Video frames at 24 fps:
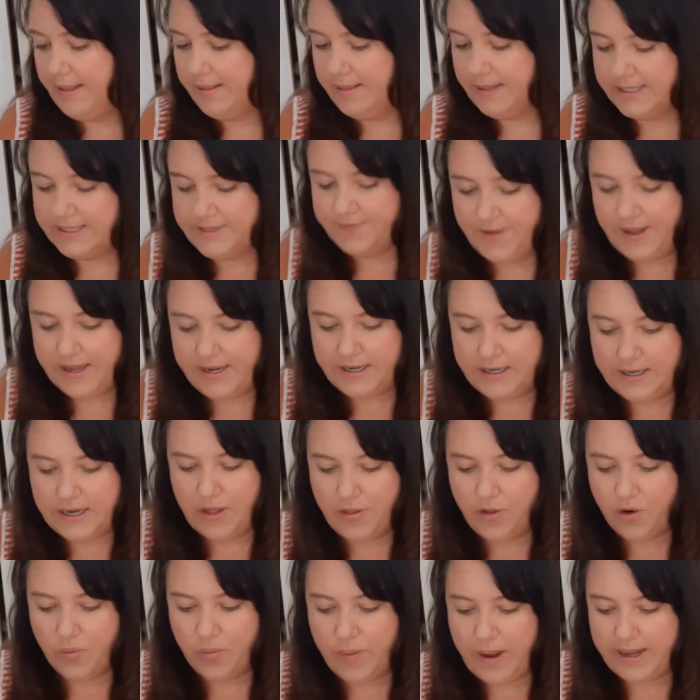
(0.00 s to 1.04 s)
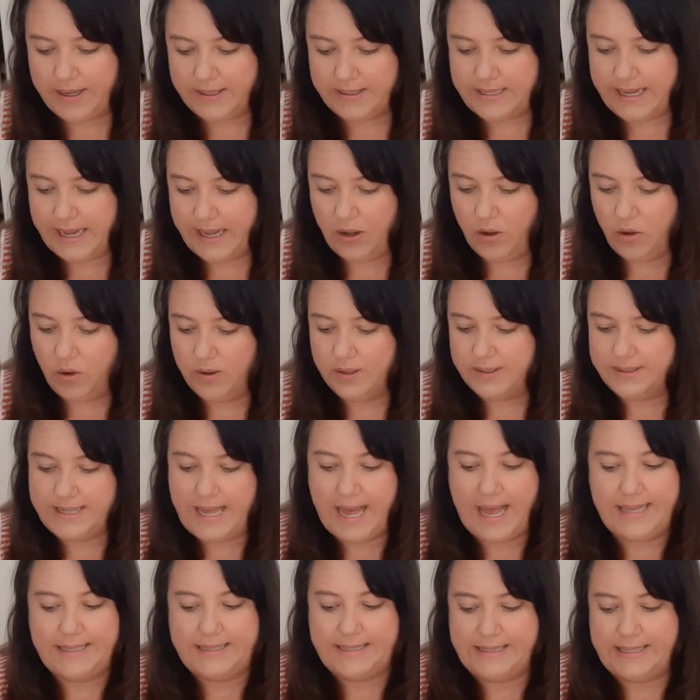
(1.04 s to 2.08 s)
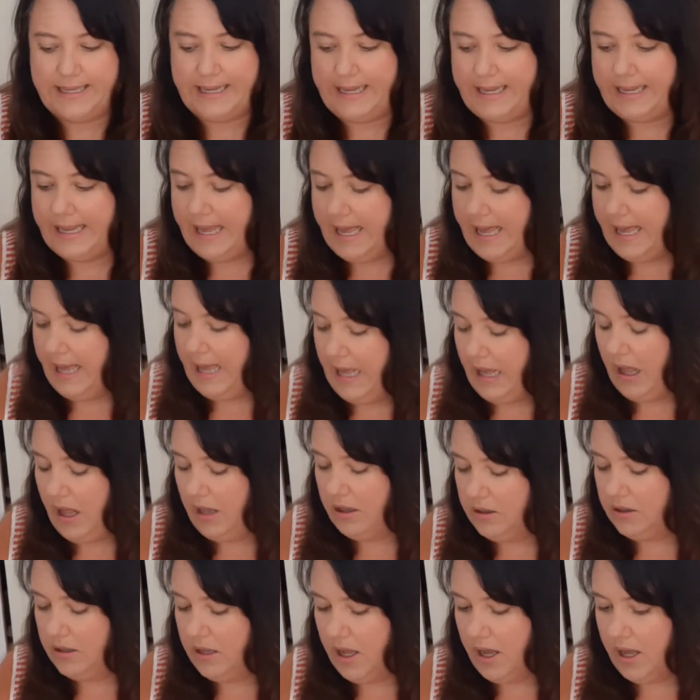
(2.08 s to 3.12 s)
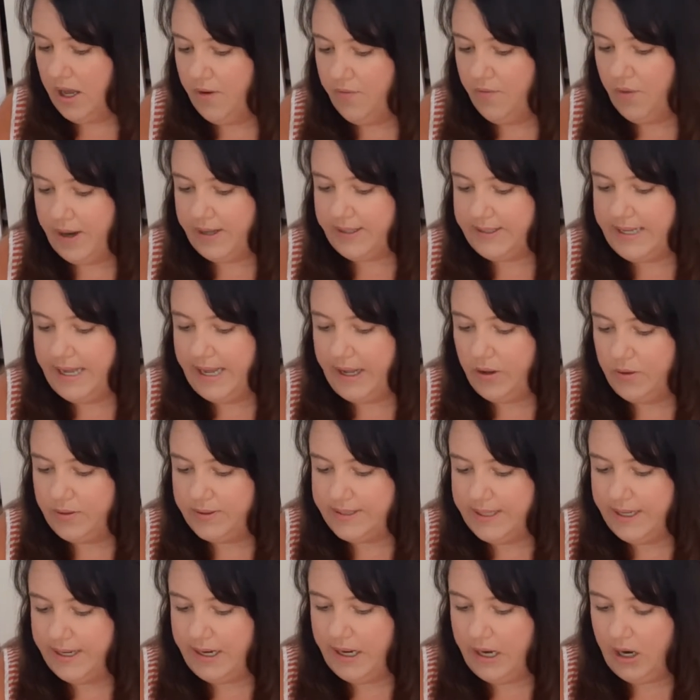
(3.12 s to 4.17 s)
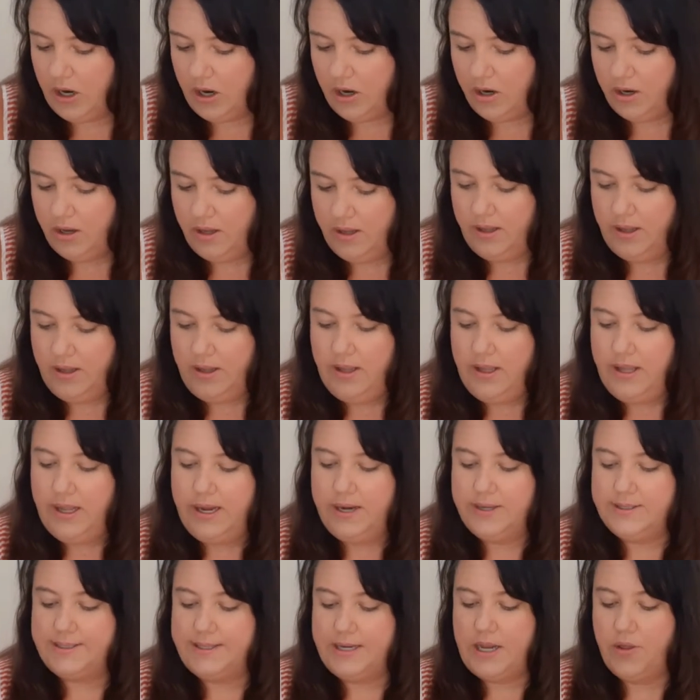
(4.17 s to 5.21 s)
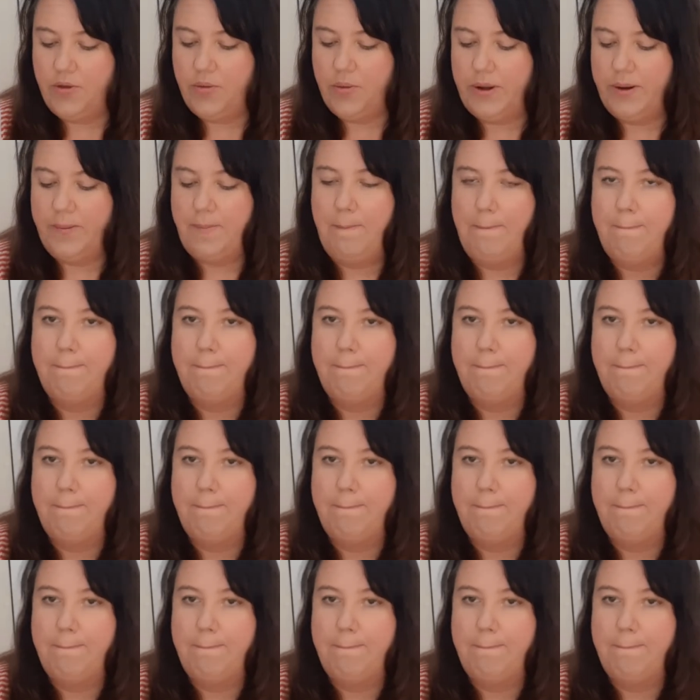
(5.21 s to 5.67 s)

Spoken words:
let's find another rectangle because I see a lot of rectangles in here. Here's another one.